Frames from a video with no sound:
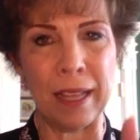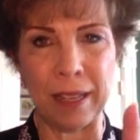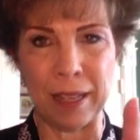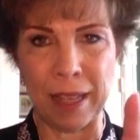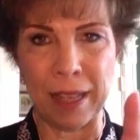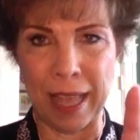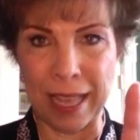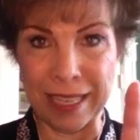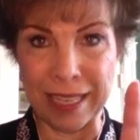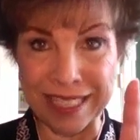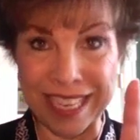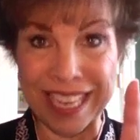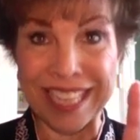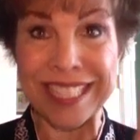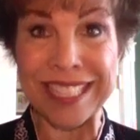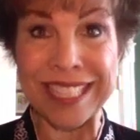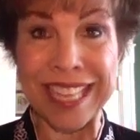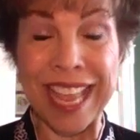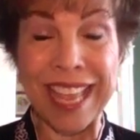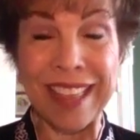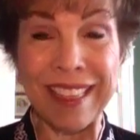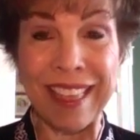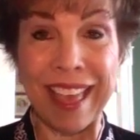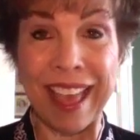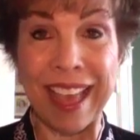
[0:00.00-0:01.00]
as I
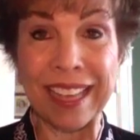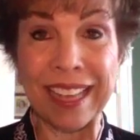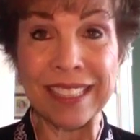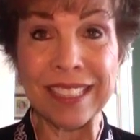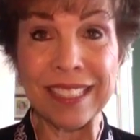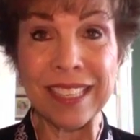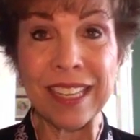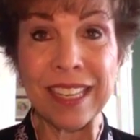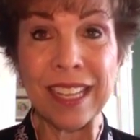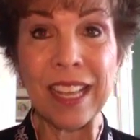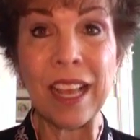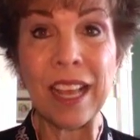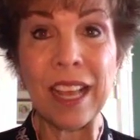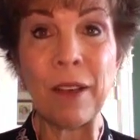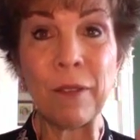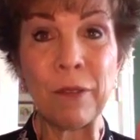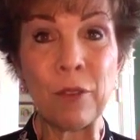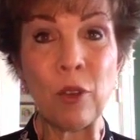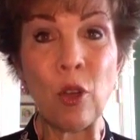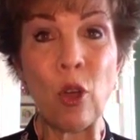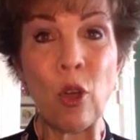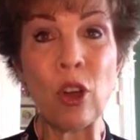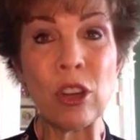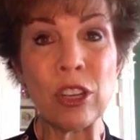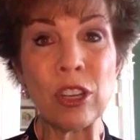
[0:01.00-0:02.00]
say that, of
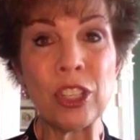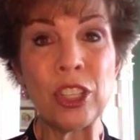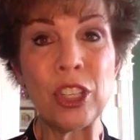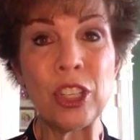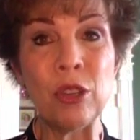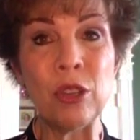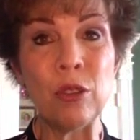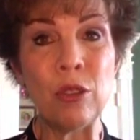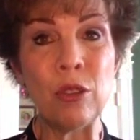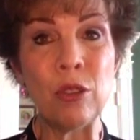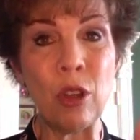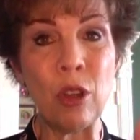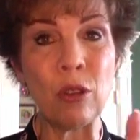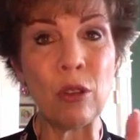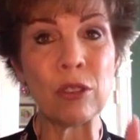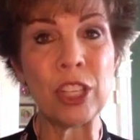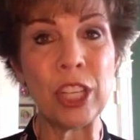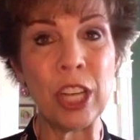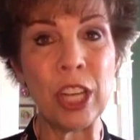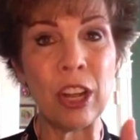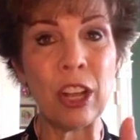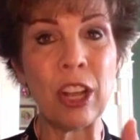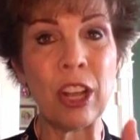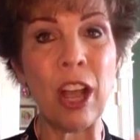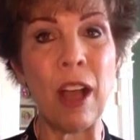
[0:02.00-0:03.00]
course you don't
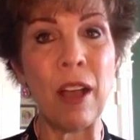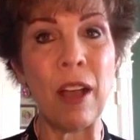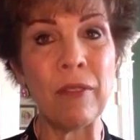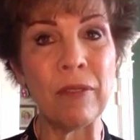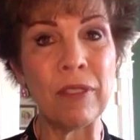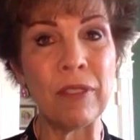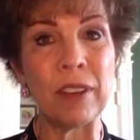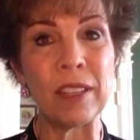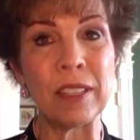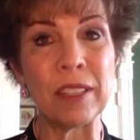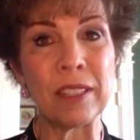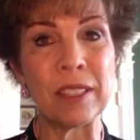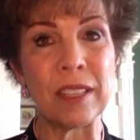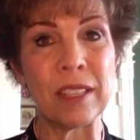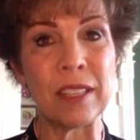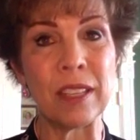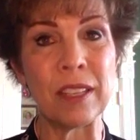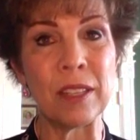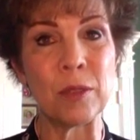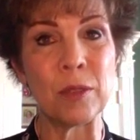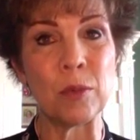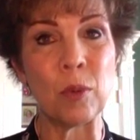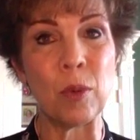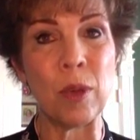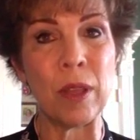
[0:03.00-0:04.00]
share
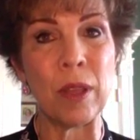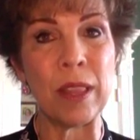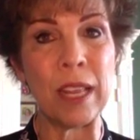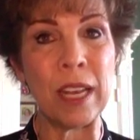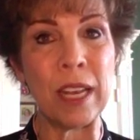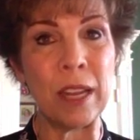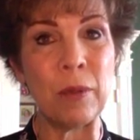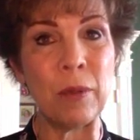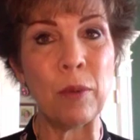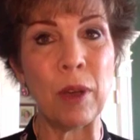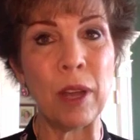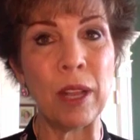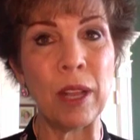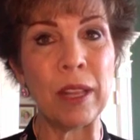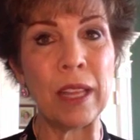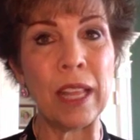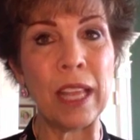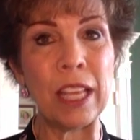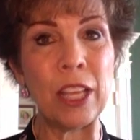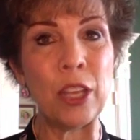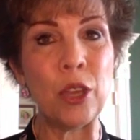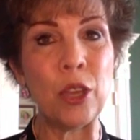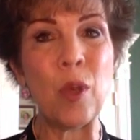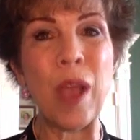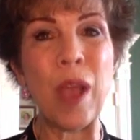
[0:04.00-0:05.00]
confidences with anyone
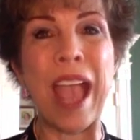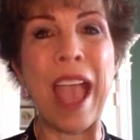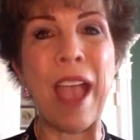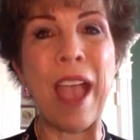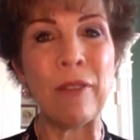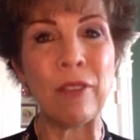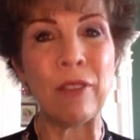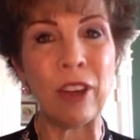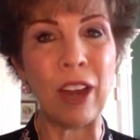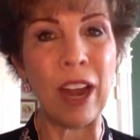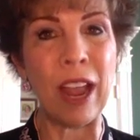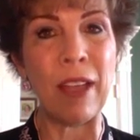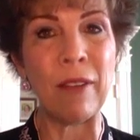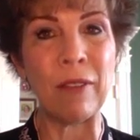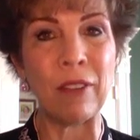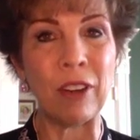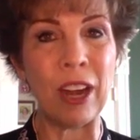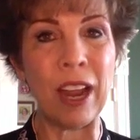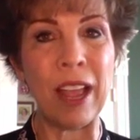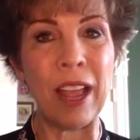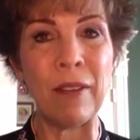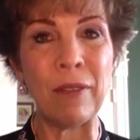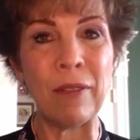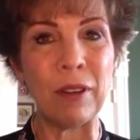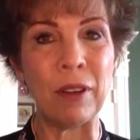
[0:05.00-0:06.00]
that you
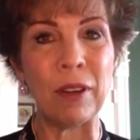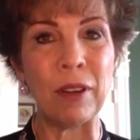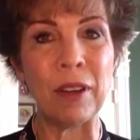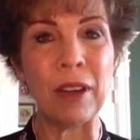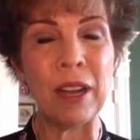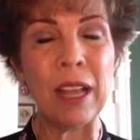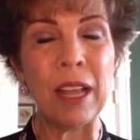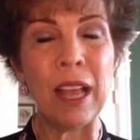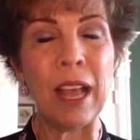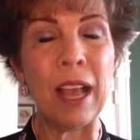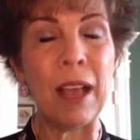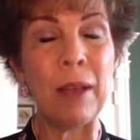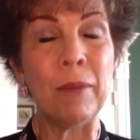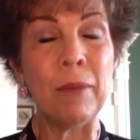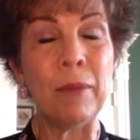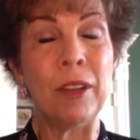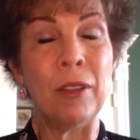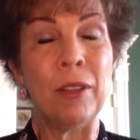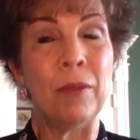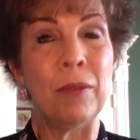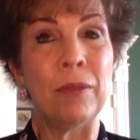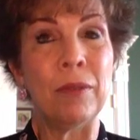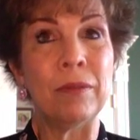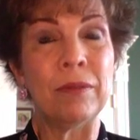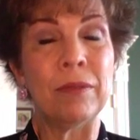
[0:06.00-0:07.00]
ever, I
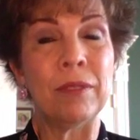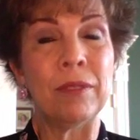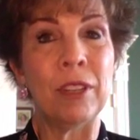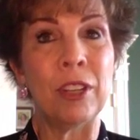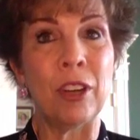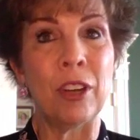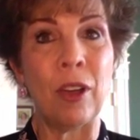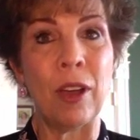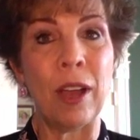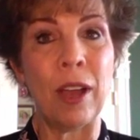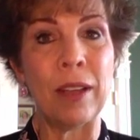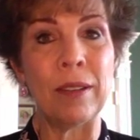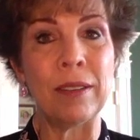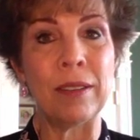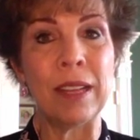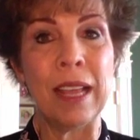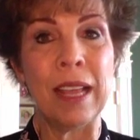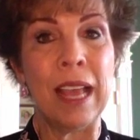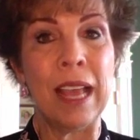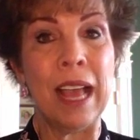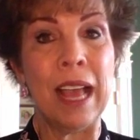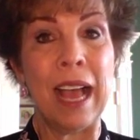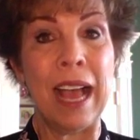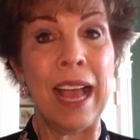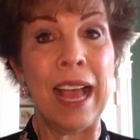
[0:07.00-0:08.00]
mean, you know, I
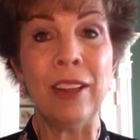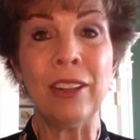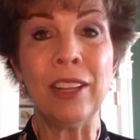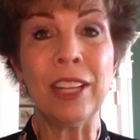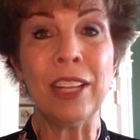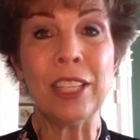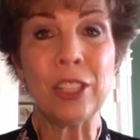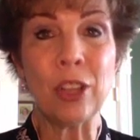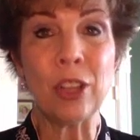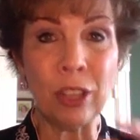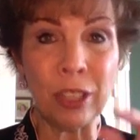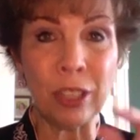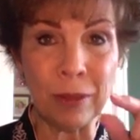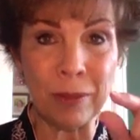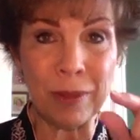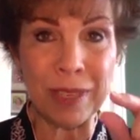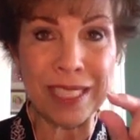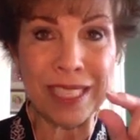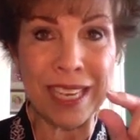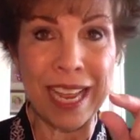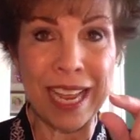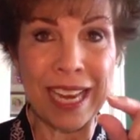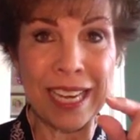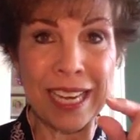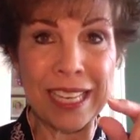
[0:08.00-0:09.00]
only told him a
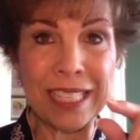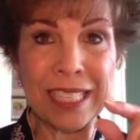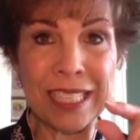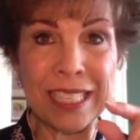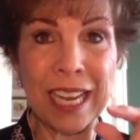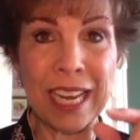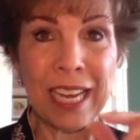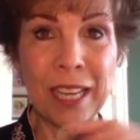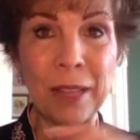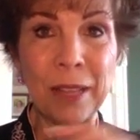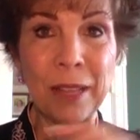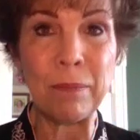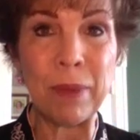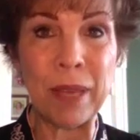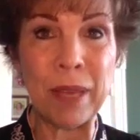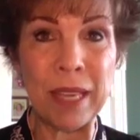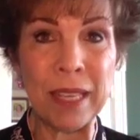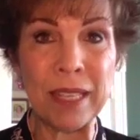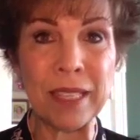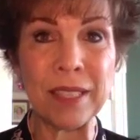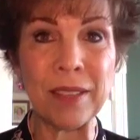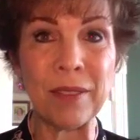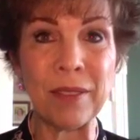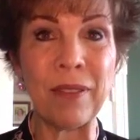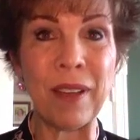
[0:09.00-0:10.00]
tiny
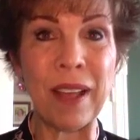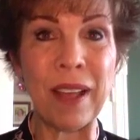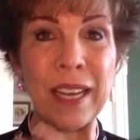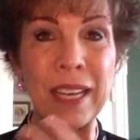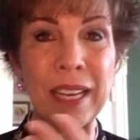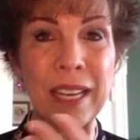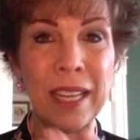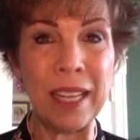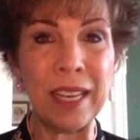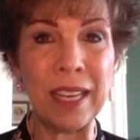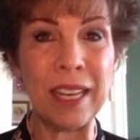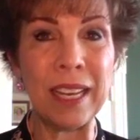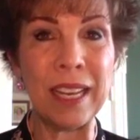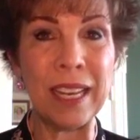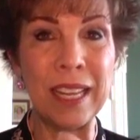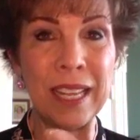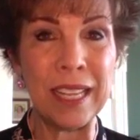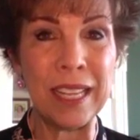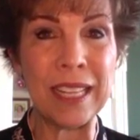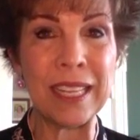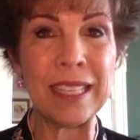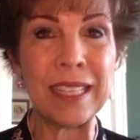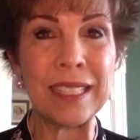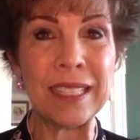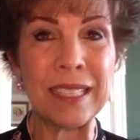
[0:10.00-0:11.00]
piece if I needed
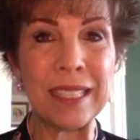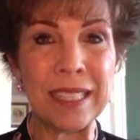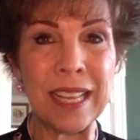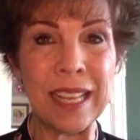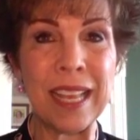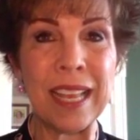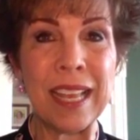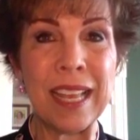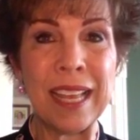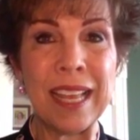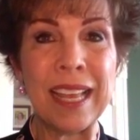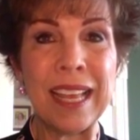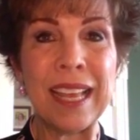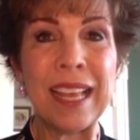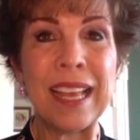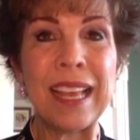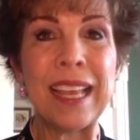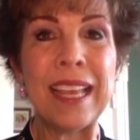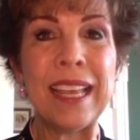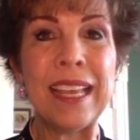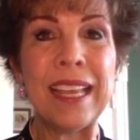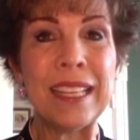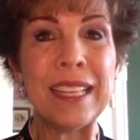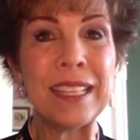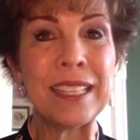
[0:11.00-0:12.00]
his
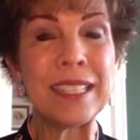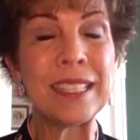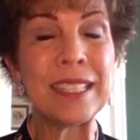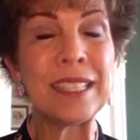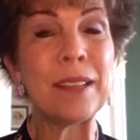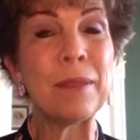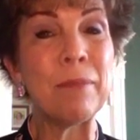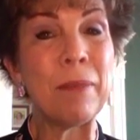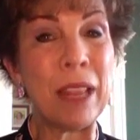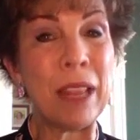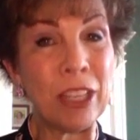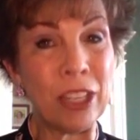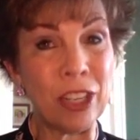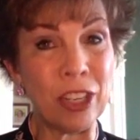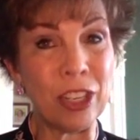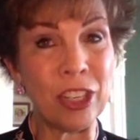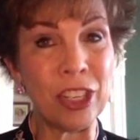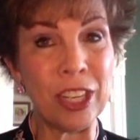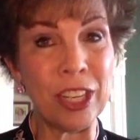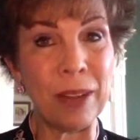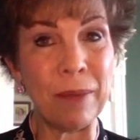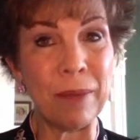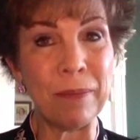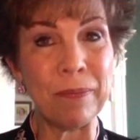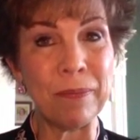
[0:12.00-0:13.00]

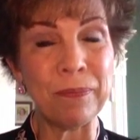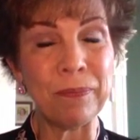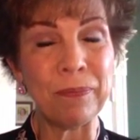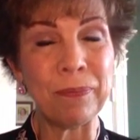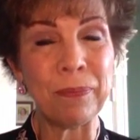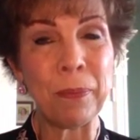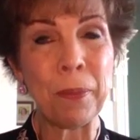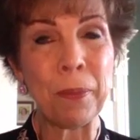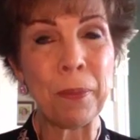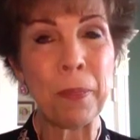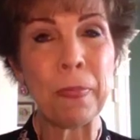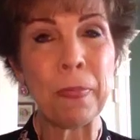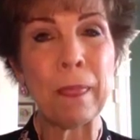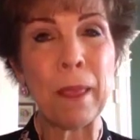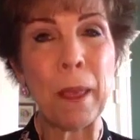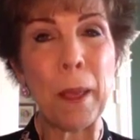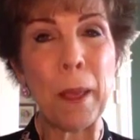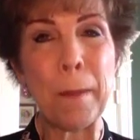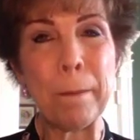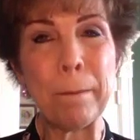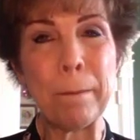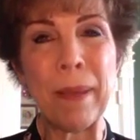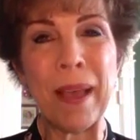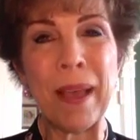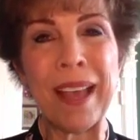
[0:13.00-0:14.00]
mentorship.
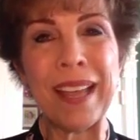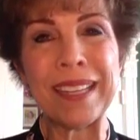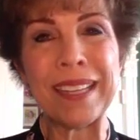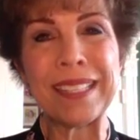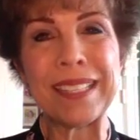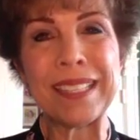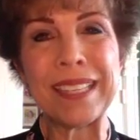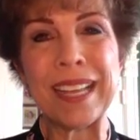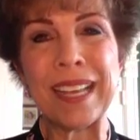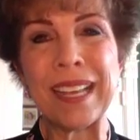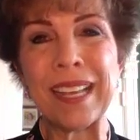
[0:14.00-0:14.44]
But